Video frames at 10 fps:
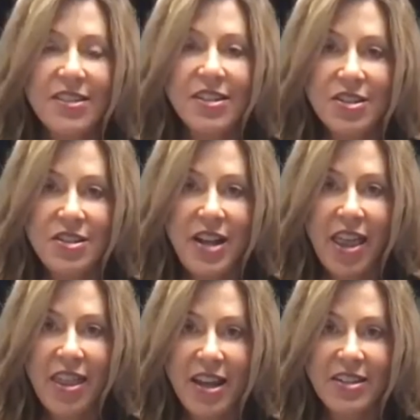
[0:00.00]
There's
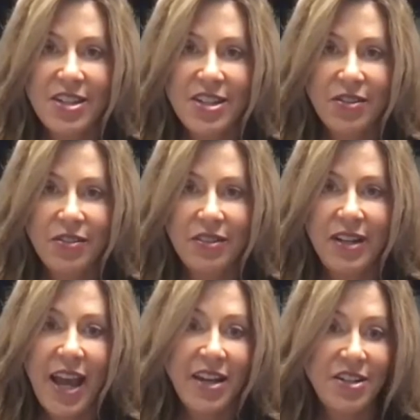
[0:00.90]
nothing to
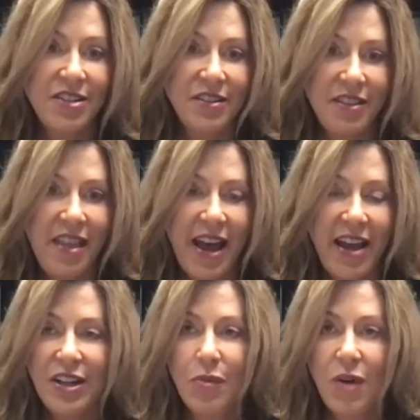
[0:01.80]
gauge that.
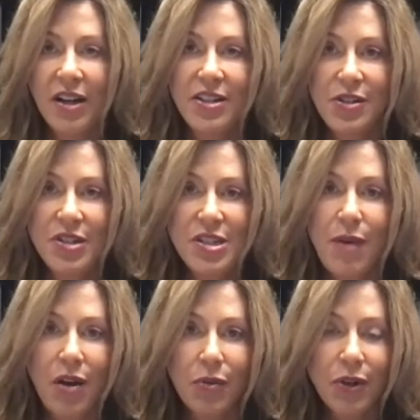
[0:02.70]
You can walk into a
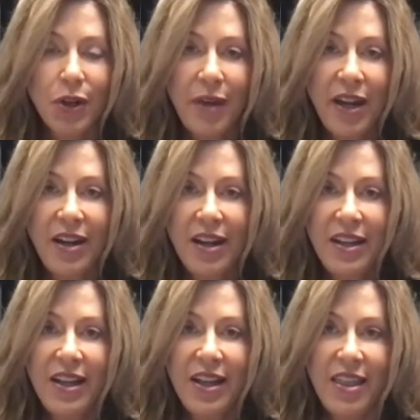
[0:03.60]
small room and
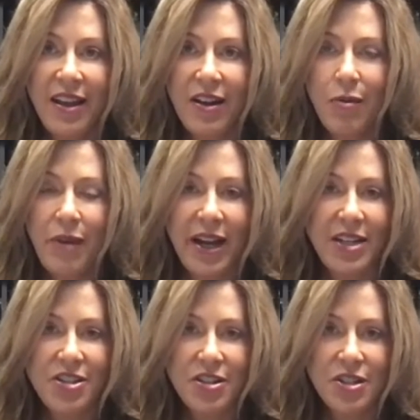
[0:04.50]
think, oh my
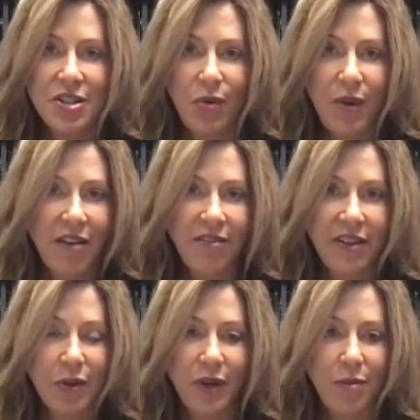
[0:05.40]
gosh, there's no way I'll fit
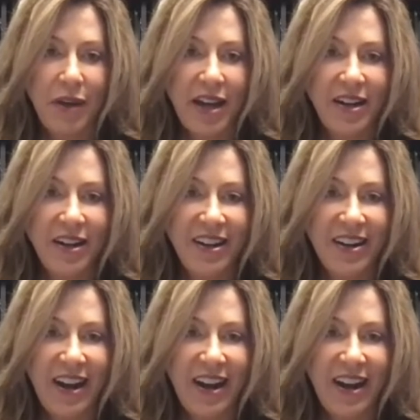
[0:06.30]
a queen bed in here.